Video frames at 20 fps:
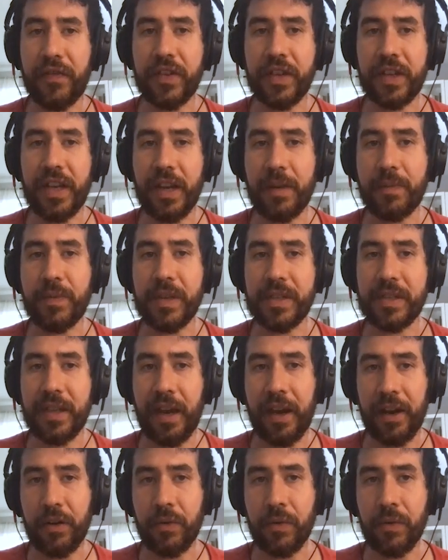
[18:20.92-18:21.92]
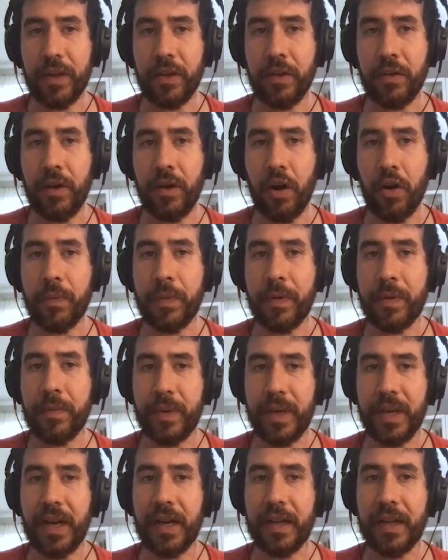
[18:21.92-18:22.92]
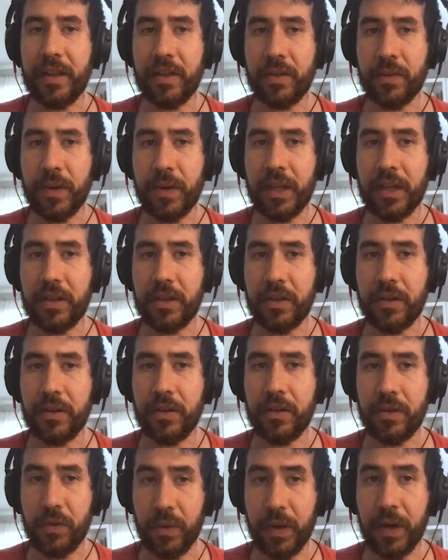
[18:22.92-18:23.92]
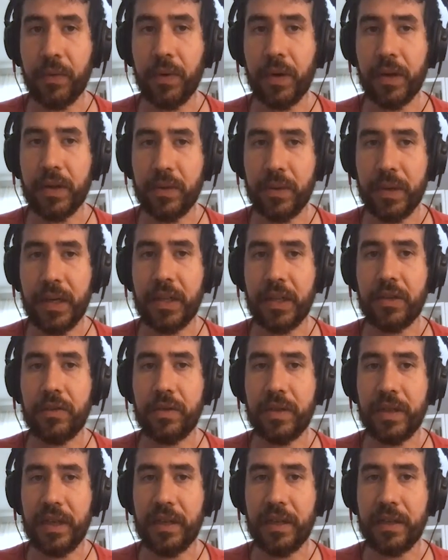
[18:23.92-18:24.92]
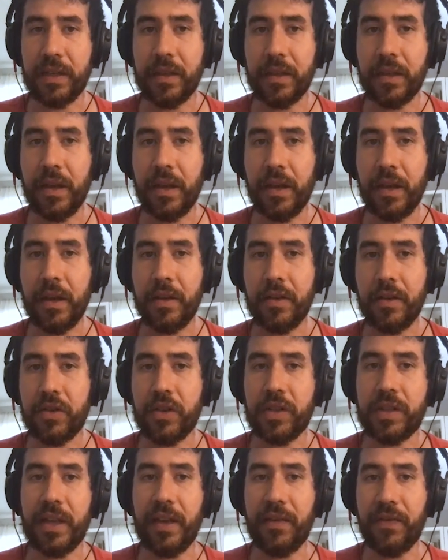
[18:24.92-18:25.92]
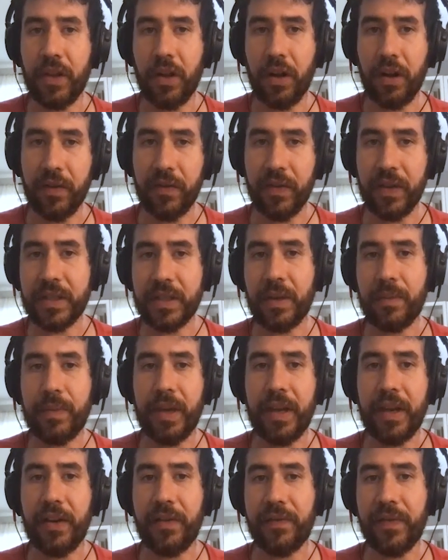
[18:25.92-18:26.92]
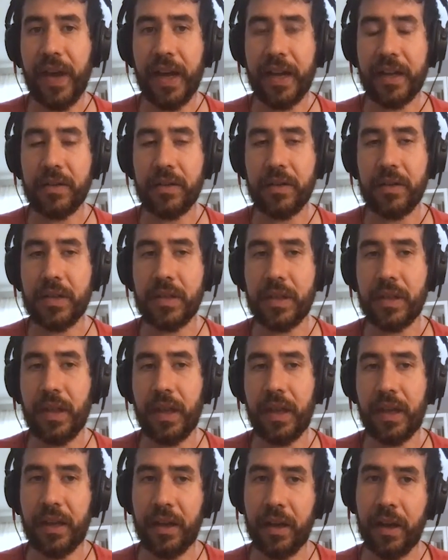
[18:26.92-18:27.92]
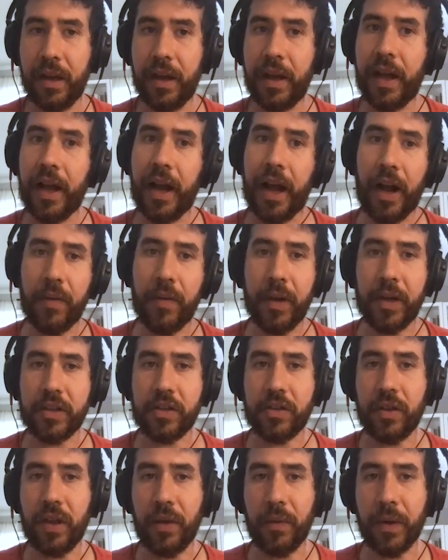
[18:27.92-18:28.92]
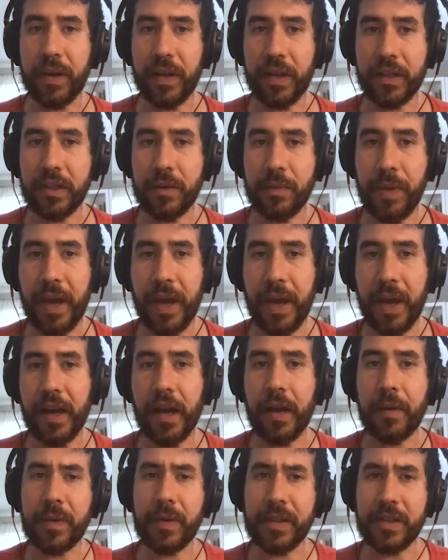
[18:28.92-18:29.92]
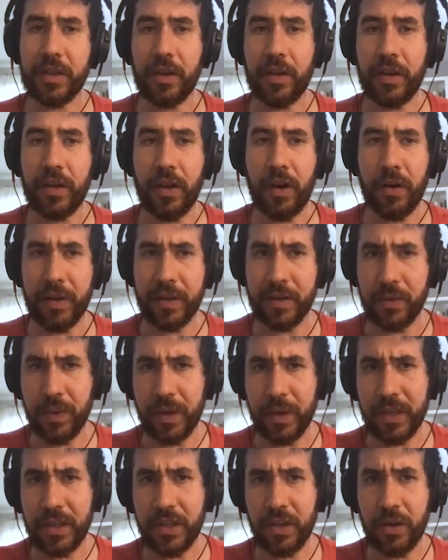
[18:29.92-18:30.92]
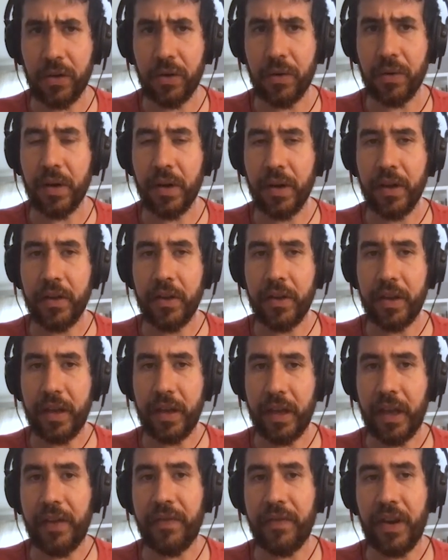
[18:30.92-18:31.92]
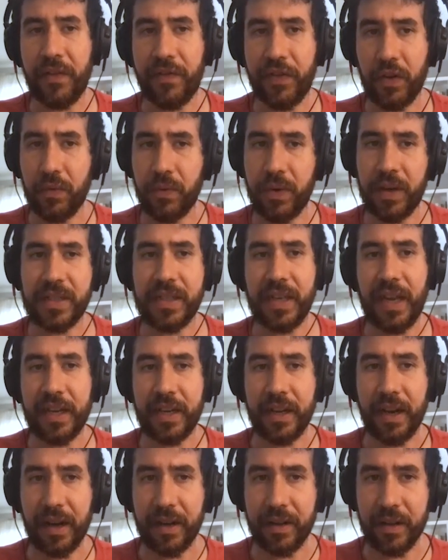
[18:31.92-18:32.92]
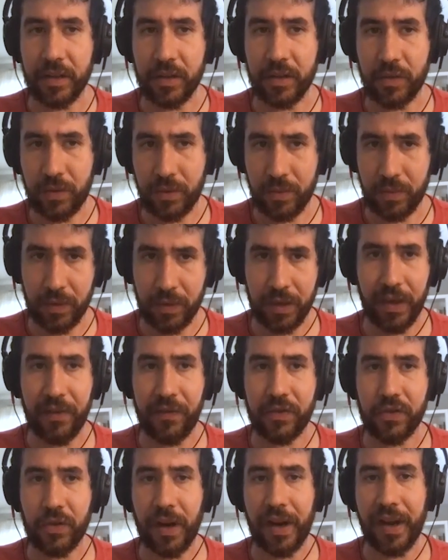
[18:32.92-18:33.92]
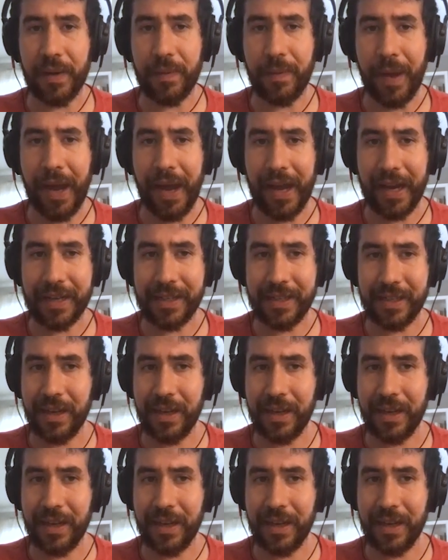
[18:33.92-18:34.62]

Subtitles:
to keep this title window open beyond the 21-22 season, just given all of these competing factors and like how much are they willing to pay up. Because, you know, in 22, even if you re-sign Collins, give Trae a max,